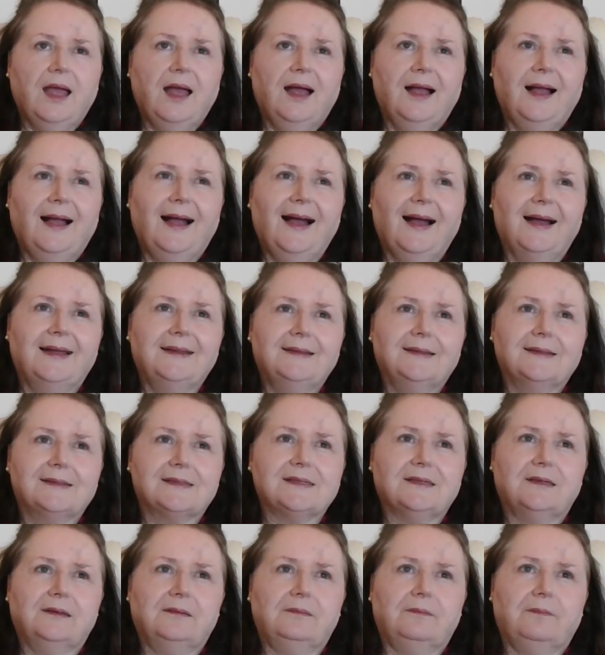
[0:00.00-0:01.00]
And
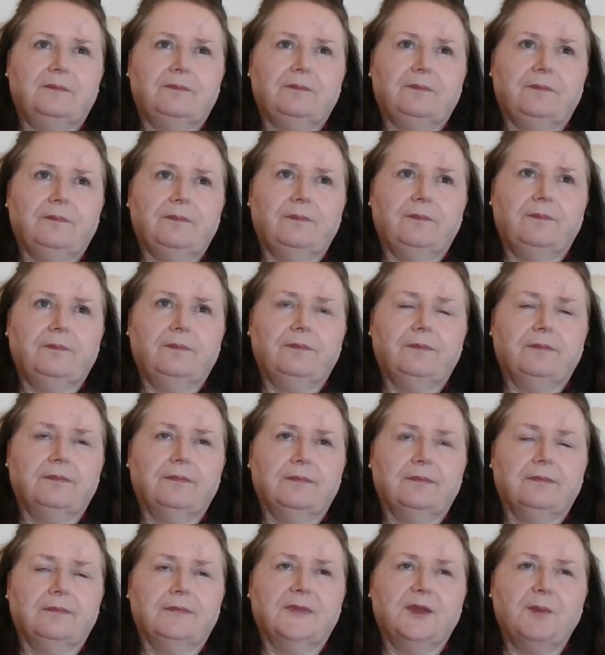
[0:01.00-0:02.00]

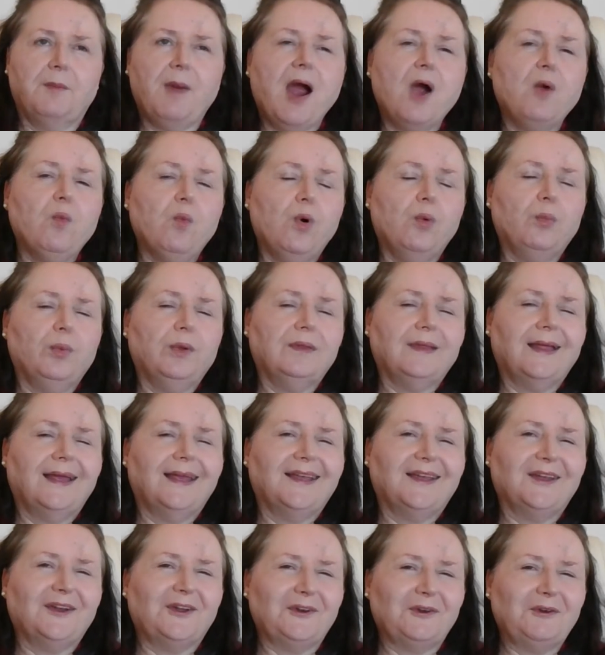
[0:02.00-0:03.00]
no matter what we
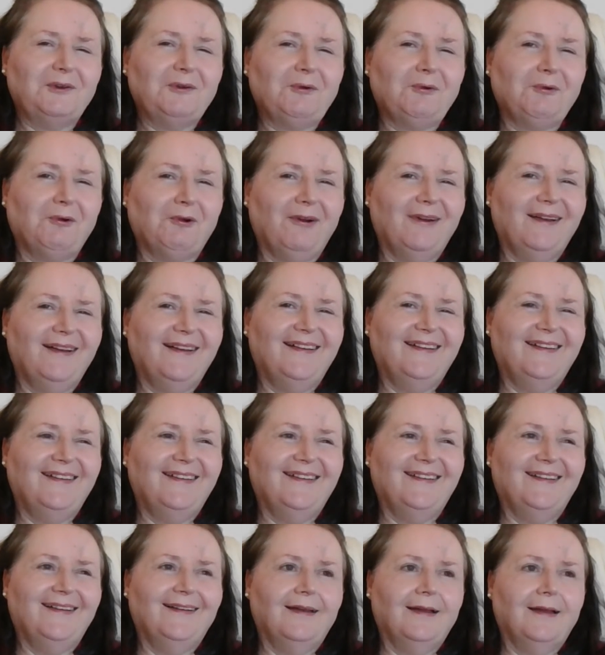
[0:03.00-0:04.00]
like it or not,
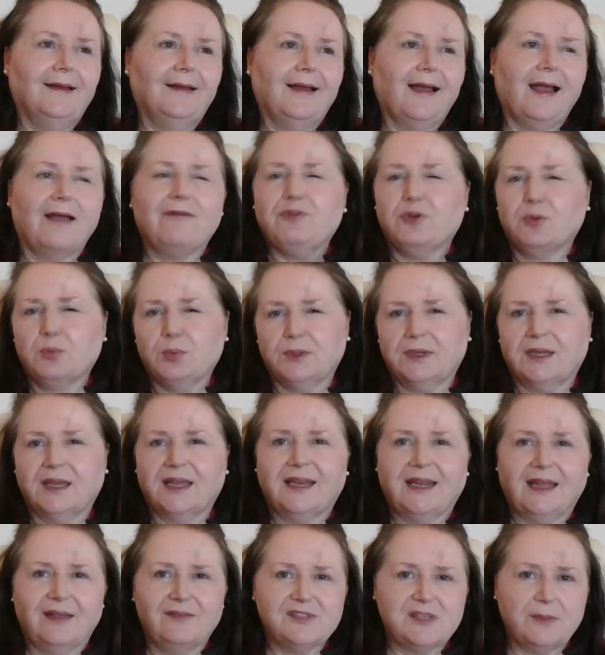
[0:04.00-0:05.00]
everyone
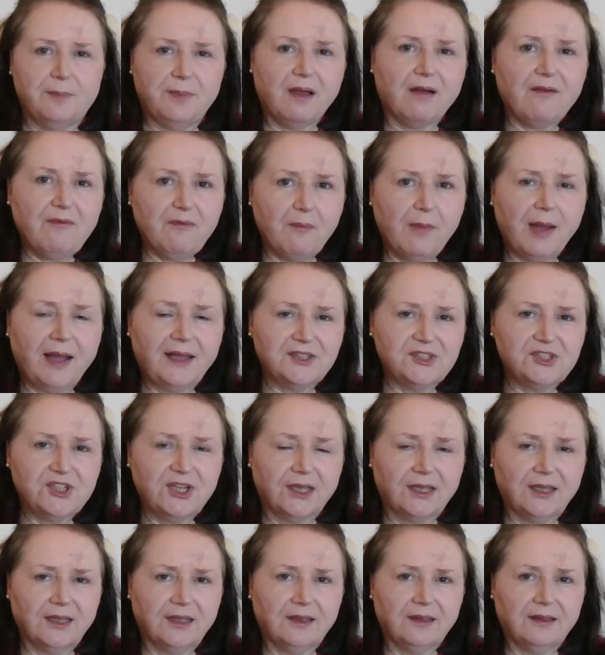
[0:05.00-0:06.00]
craves a bit of
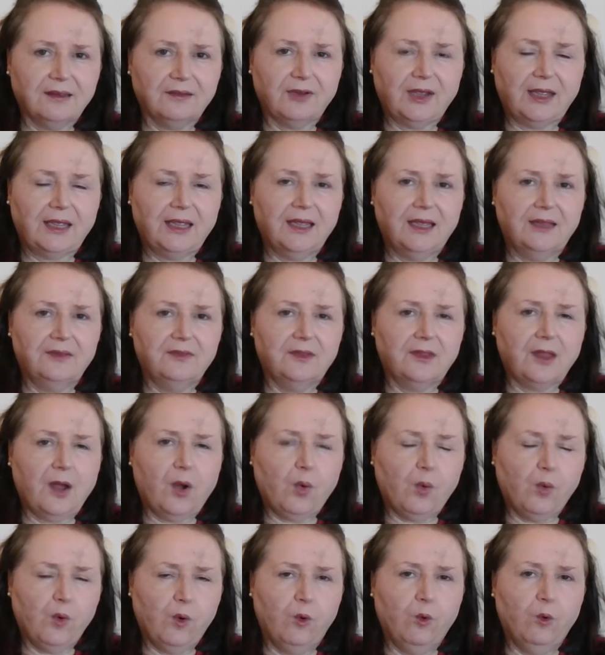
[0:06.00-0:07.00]
magic, right? And
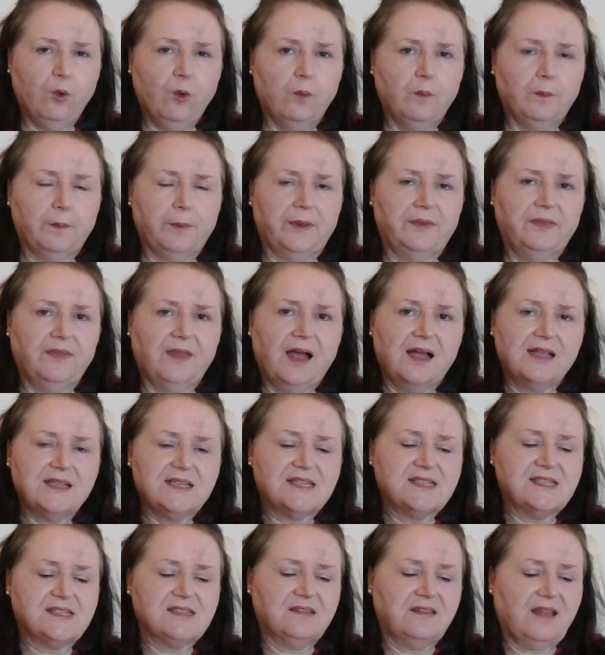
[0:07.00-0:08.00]
that hope, and
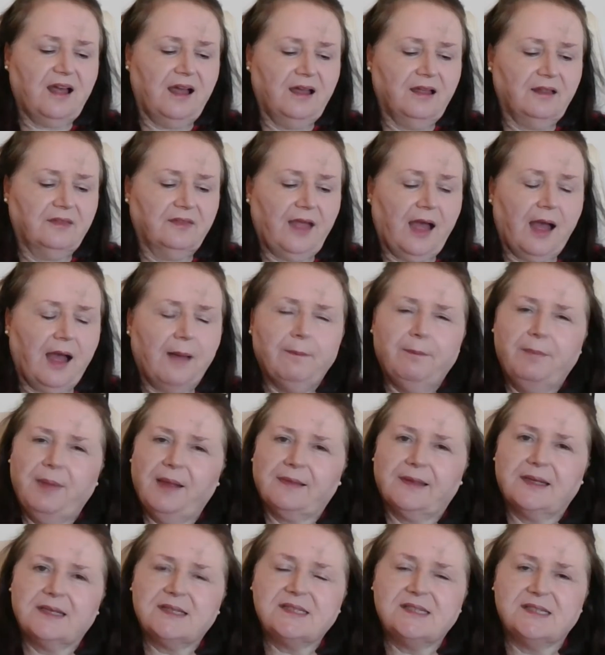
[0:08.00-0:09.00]
that
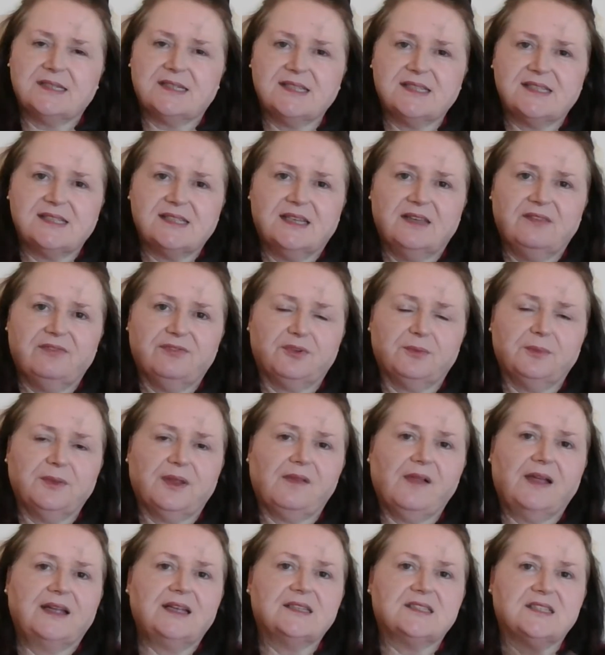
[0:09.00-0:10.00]
ability to see from the
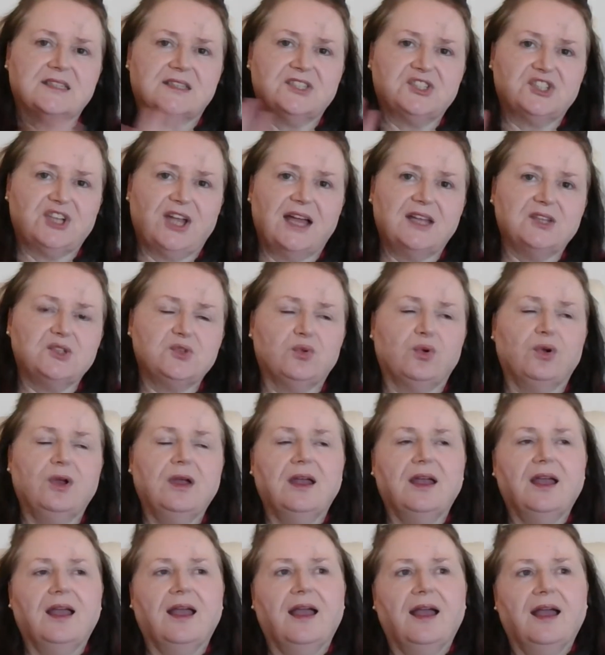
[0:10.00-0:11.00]
light to the shadow.
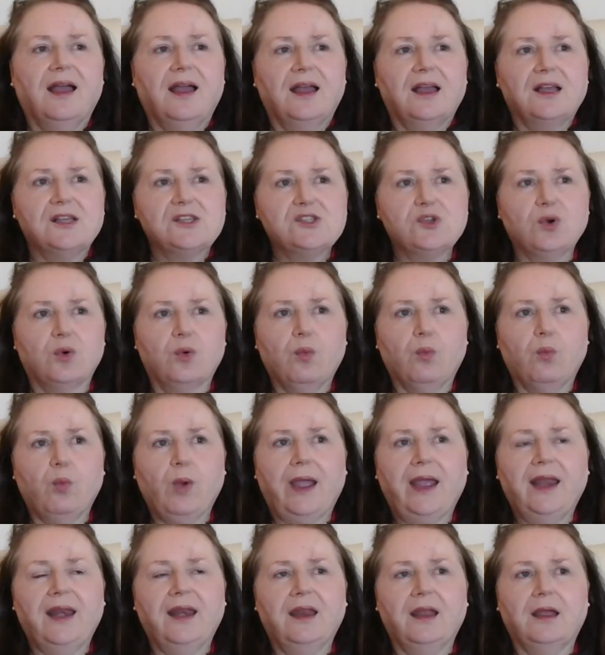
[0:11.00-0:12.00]
So
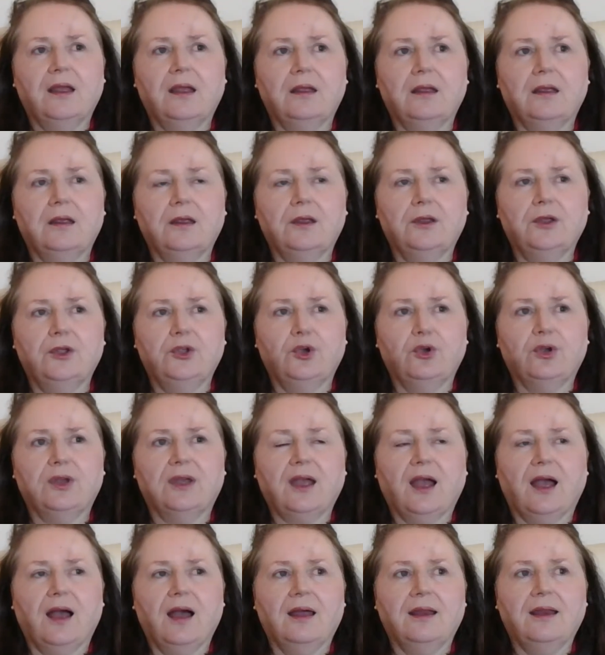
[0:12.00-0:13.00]
when you
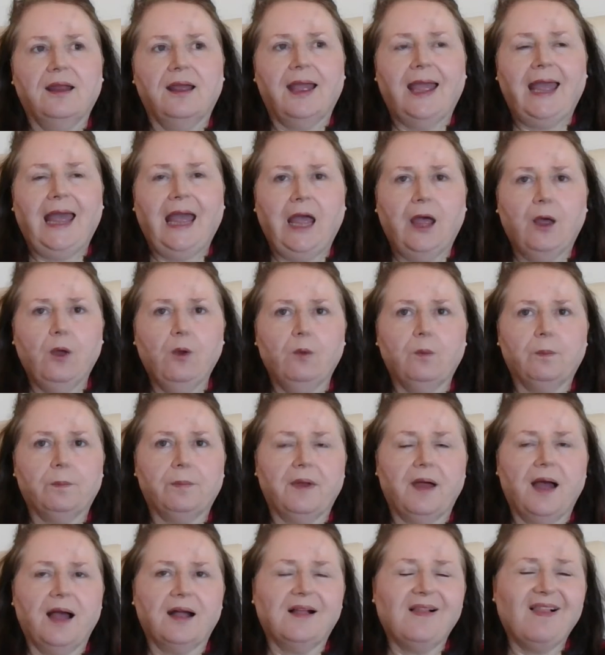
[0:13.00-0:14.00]
can help
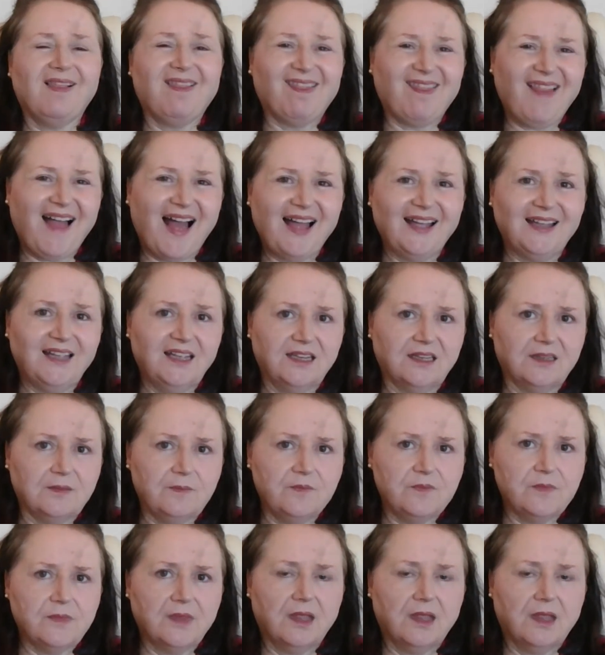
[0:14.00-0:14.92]
a client